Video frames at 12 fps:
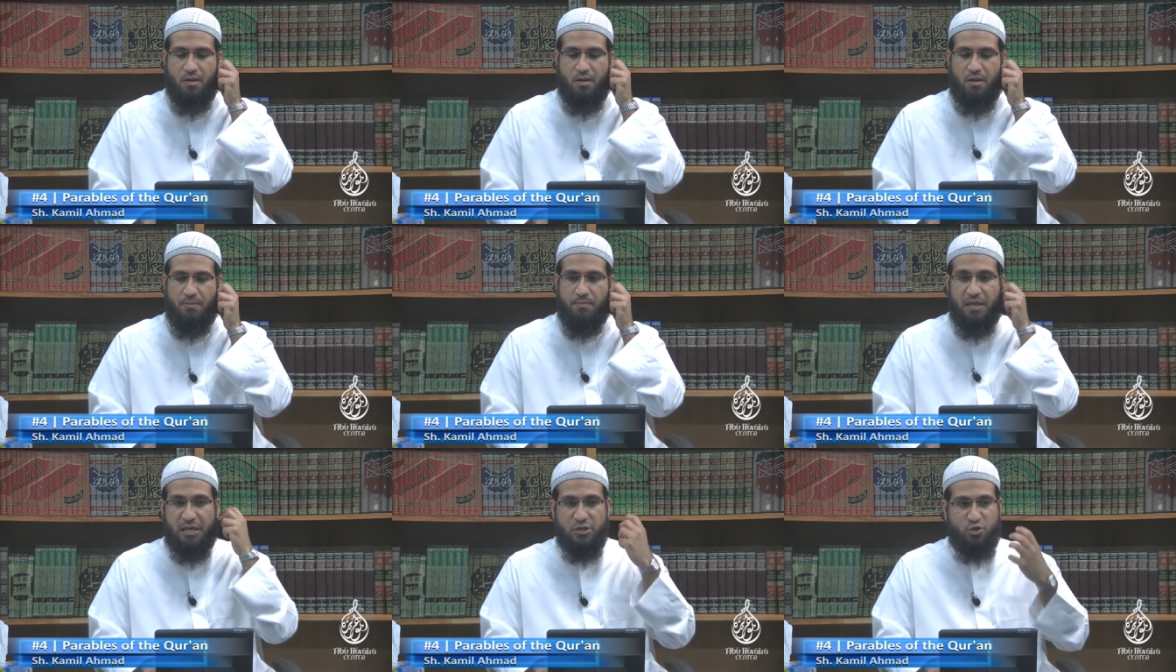
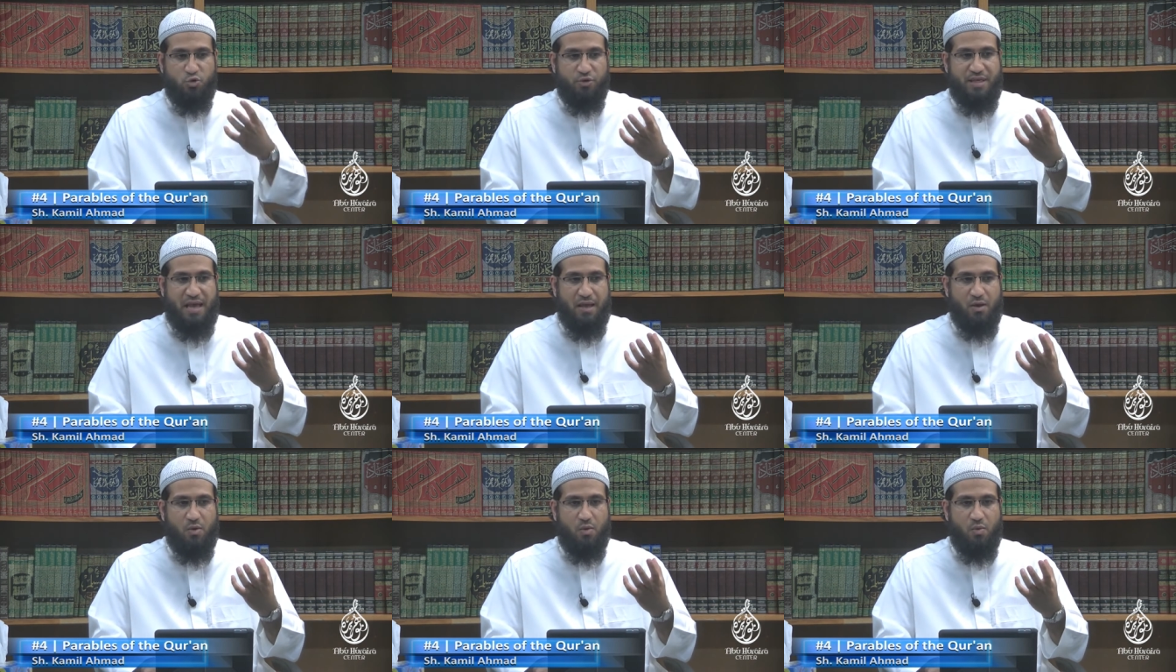making sure that
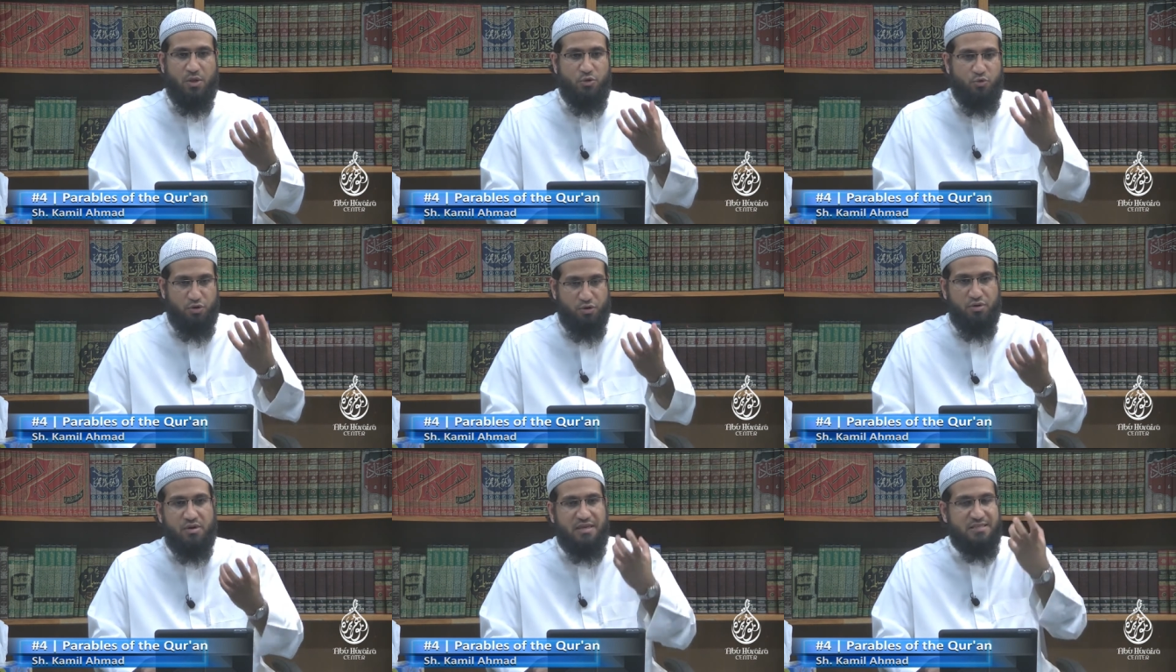what you
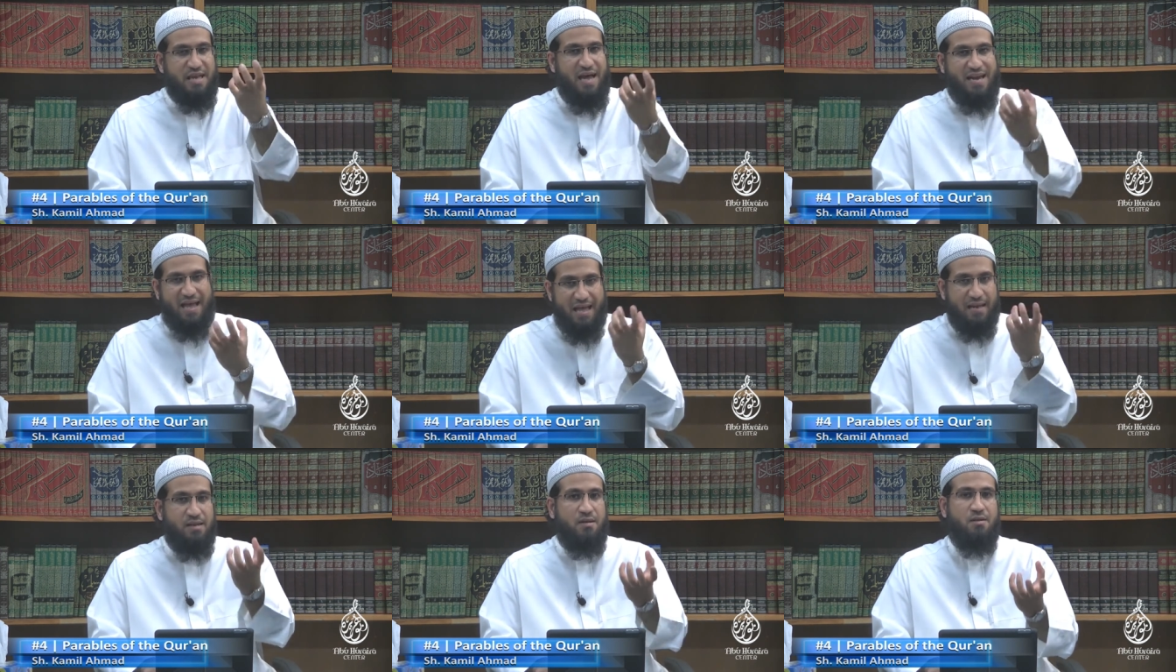earn is
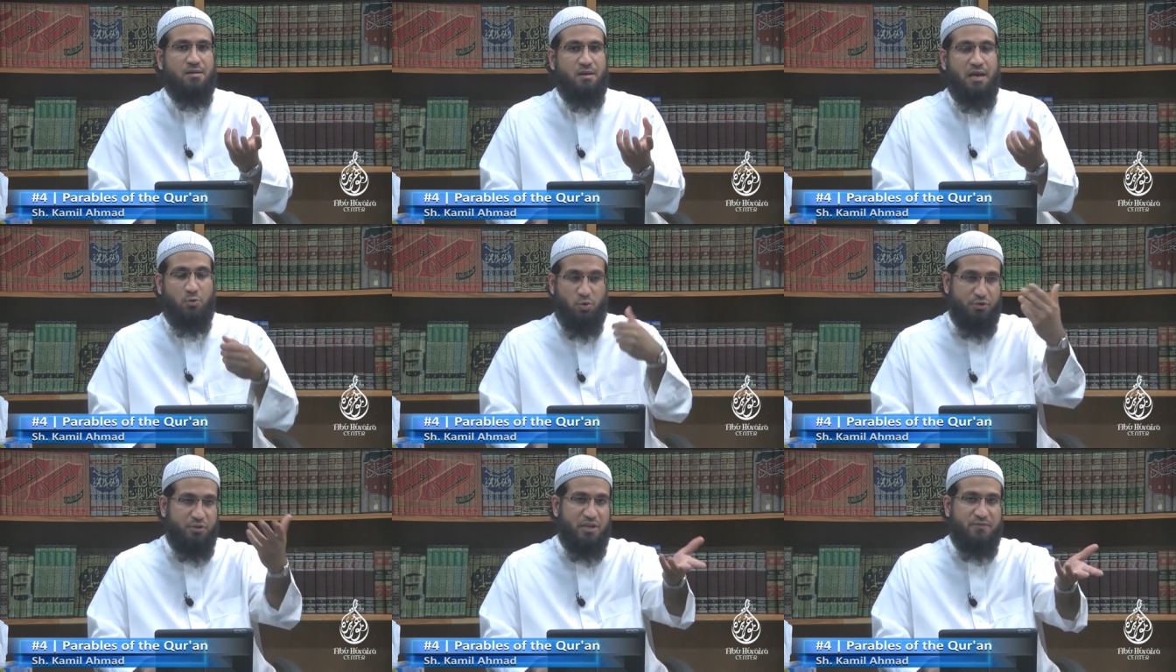halal and what
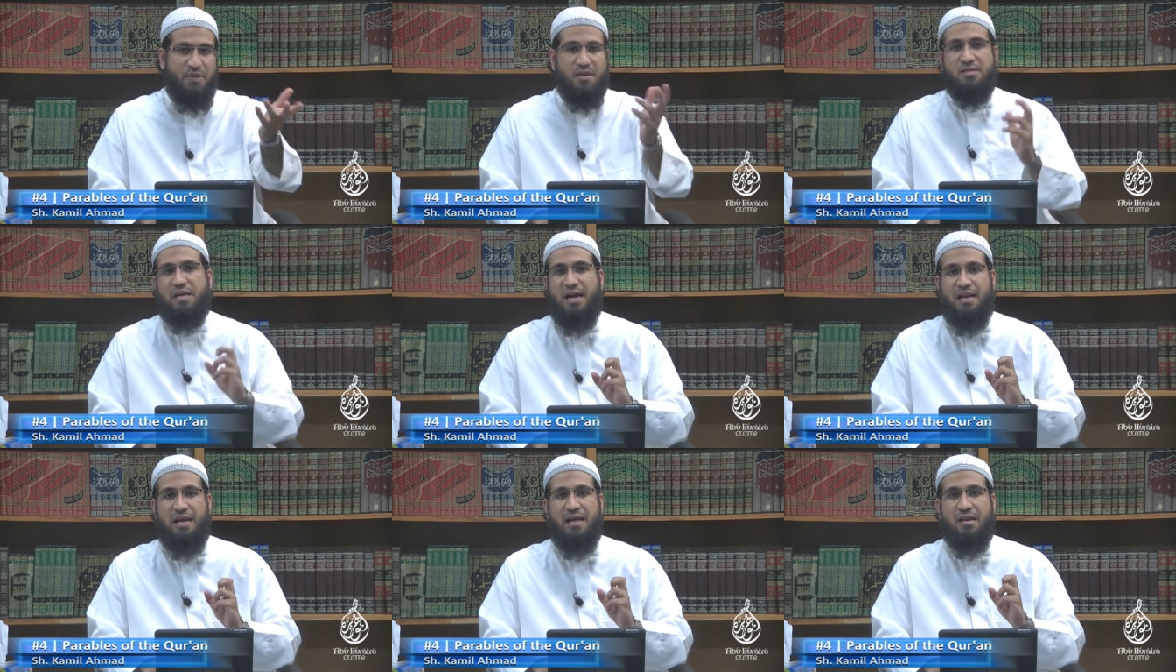you're giving is
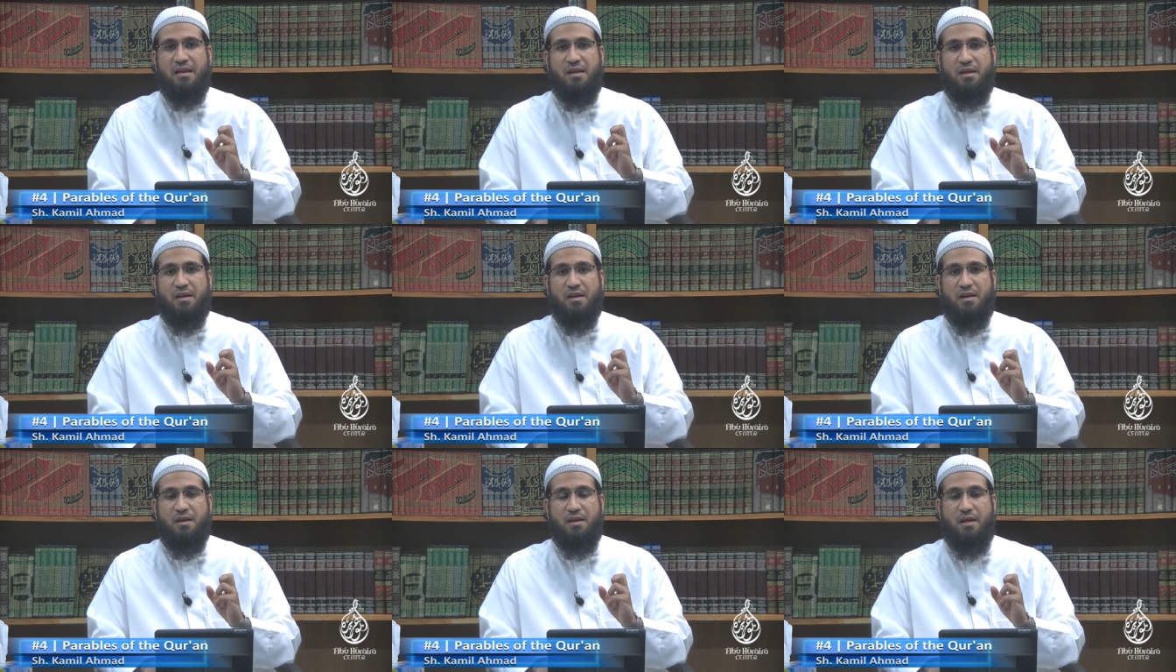halal
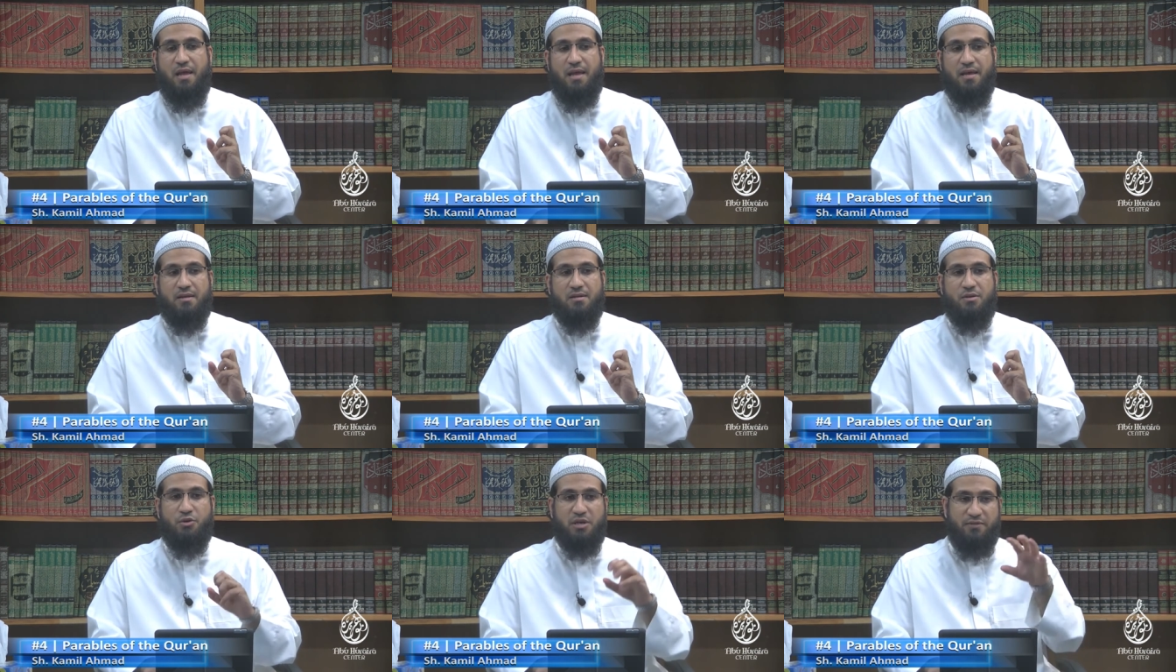and
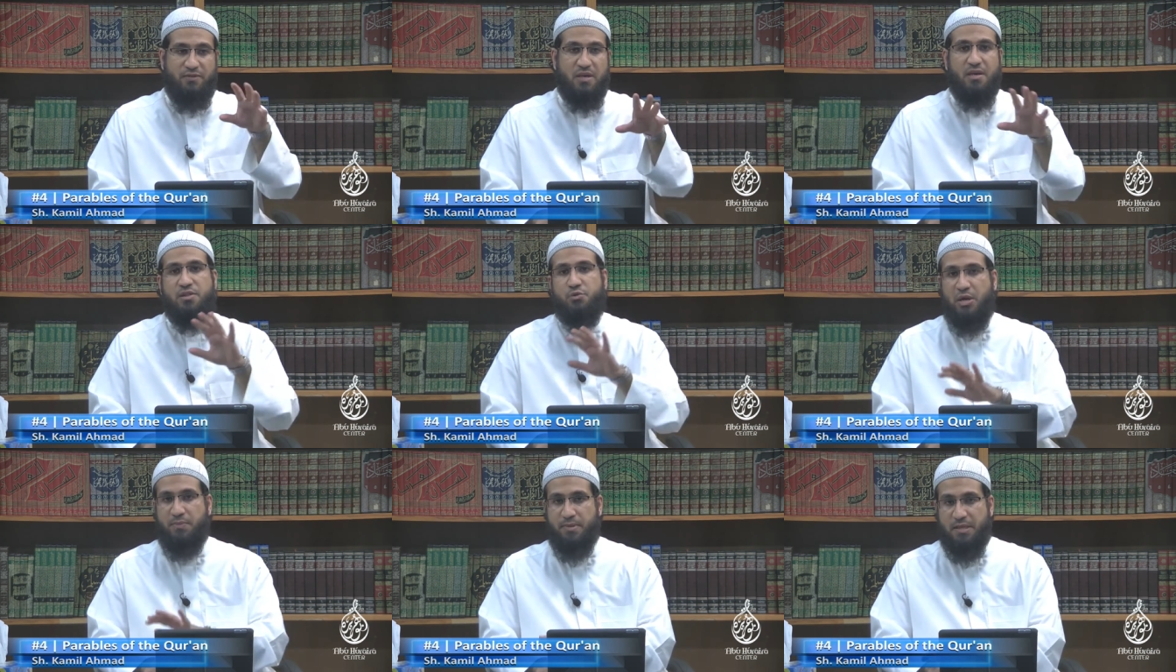you're giving it in the
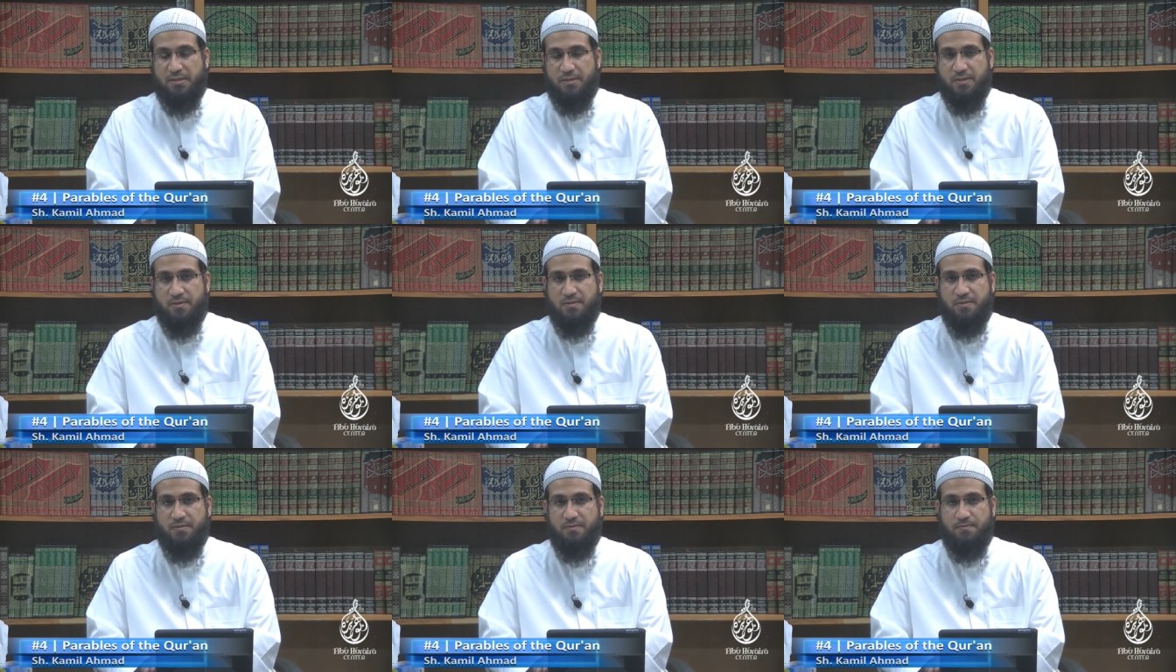right places,
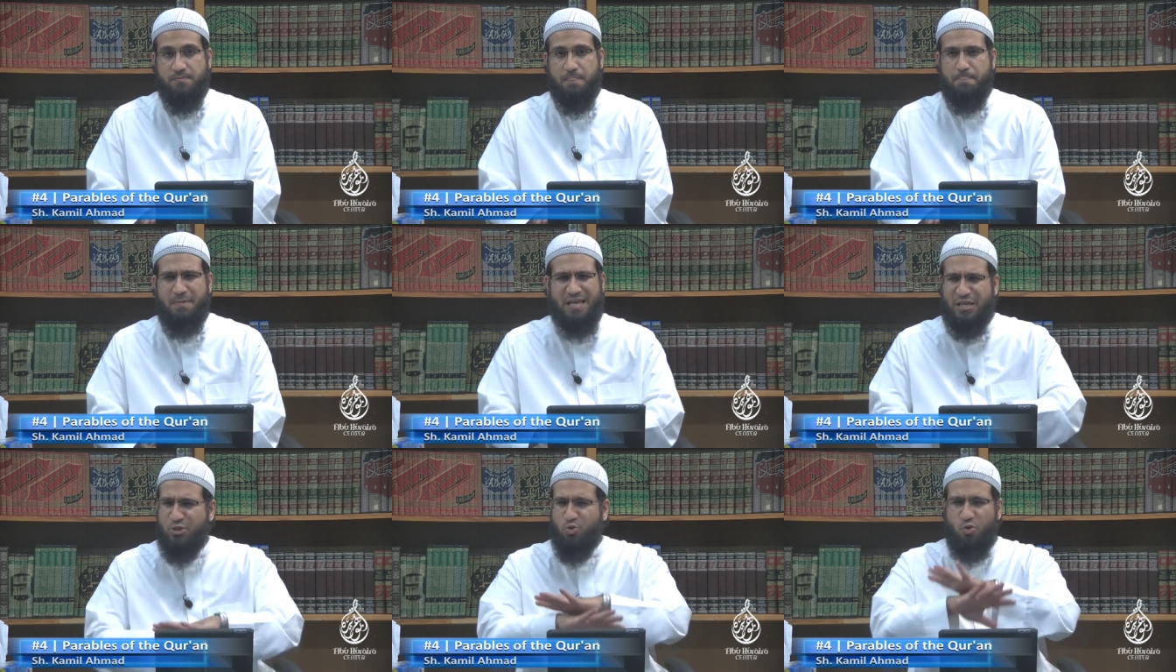
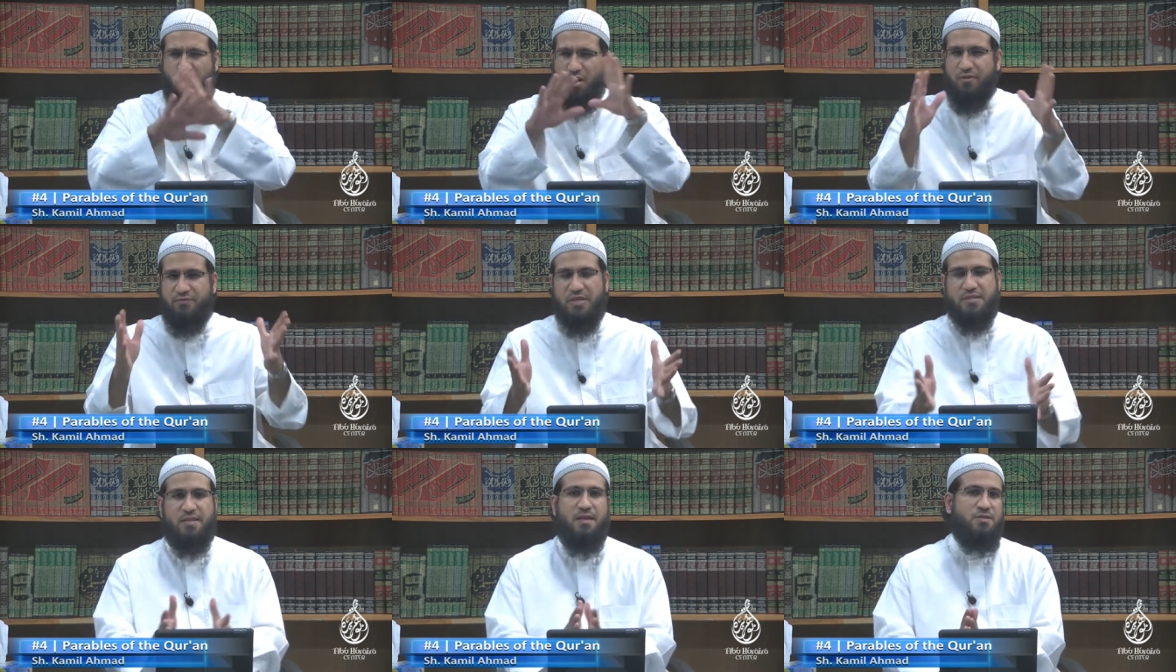making sure all of these
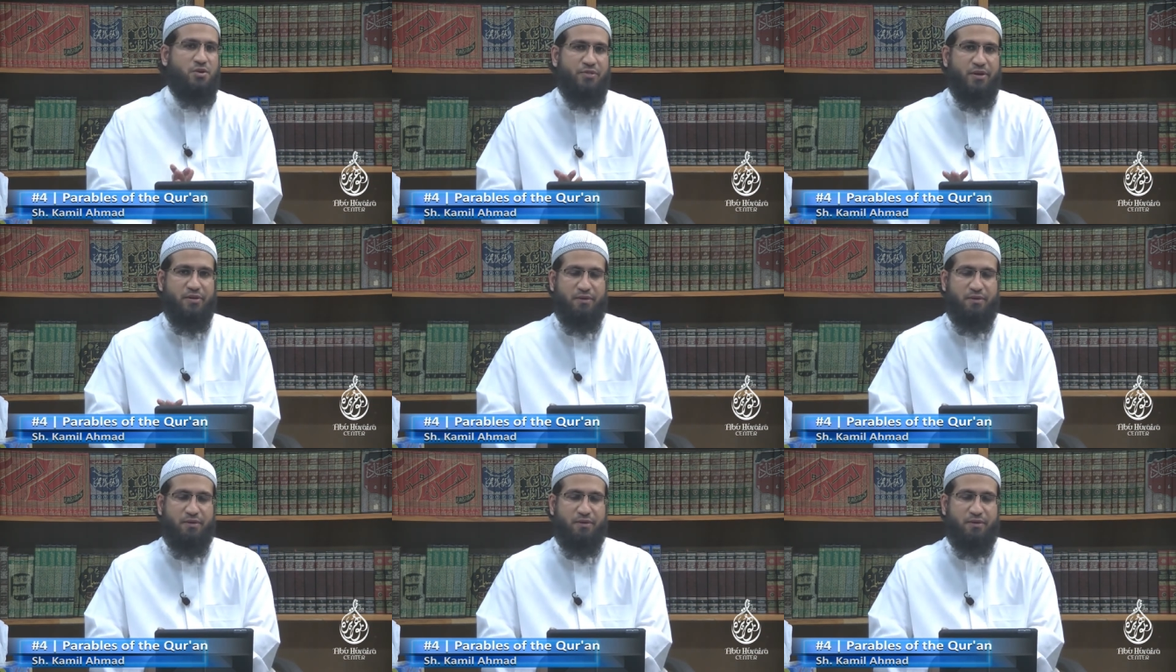things are there.